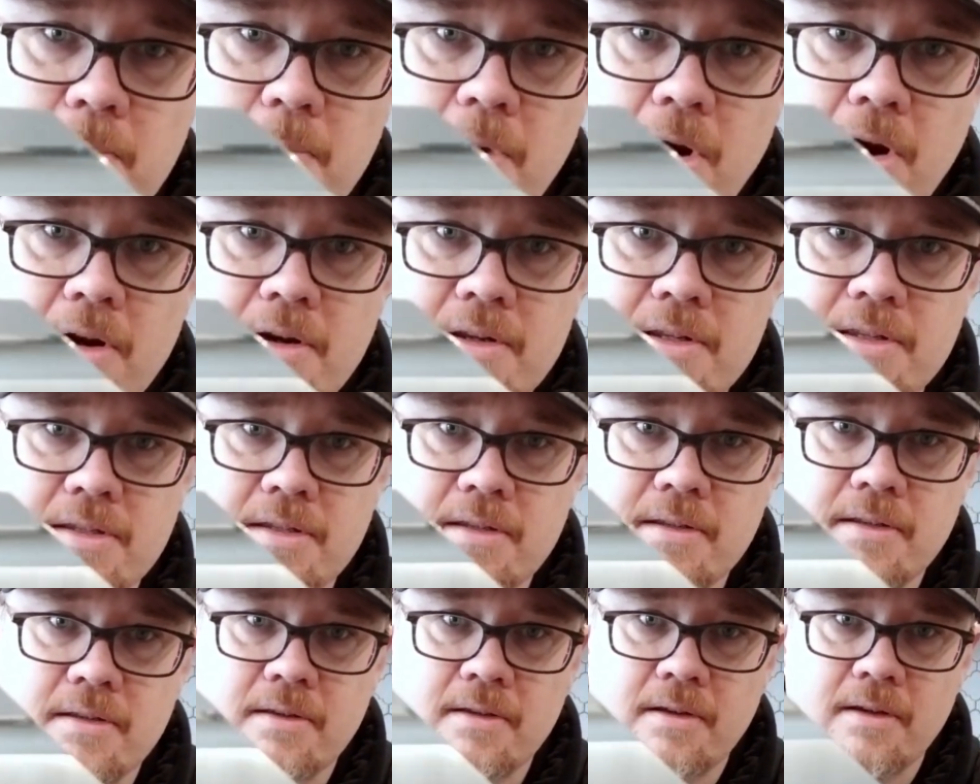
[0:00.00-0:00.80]

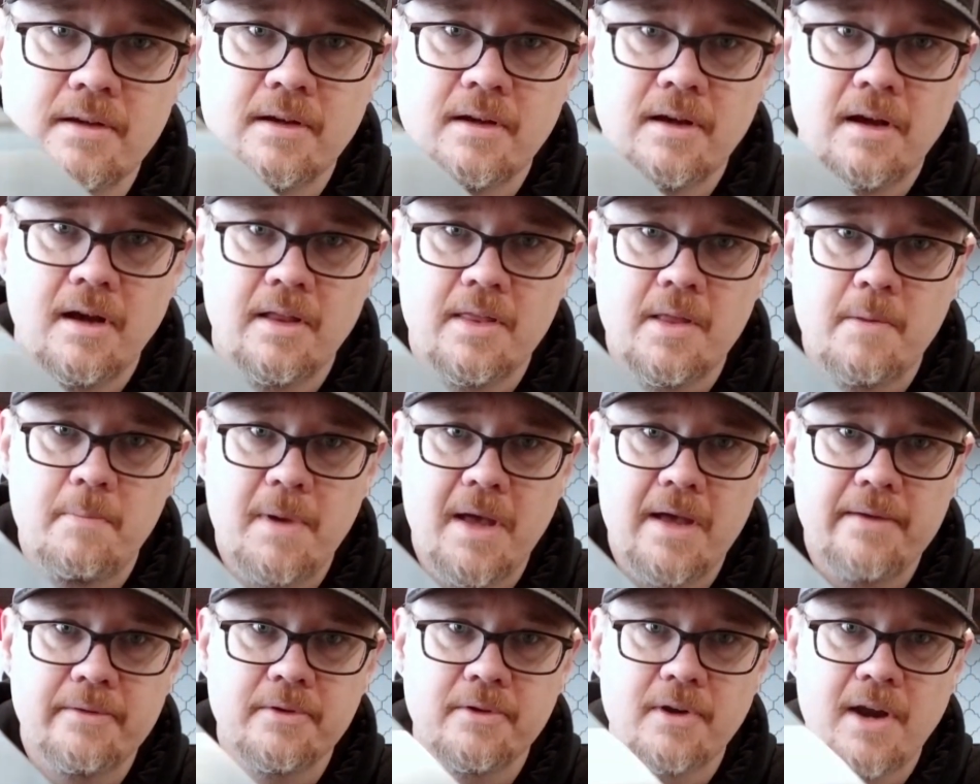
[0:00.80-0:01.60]
marks on the
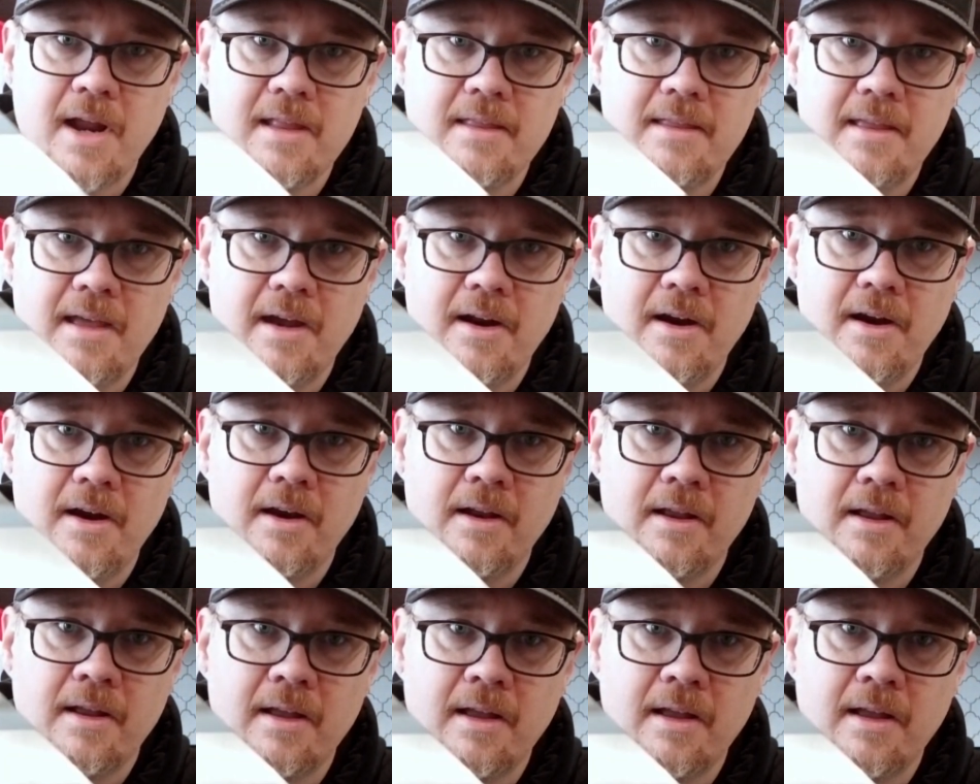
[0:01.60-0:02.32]
bevel right there.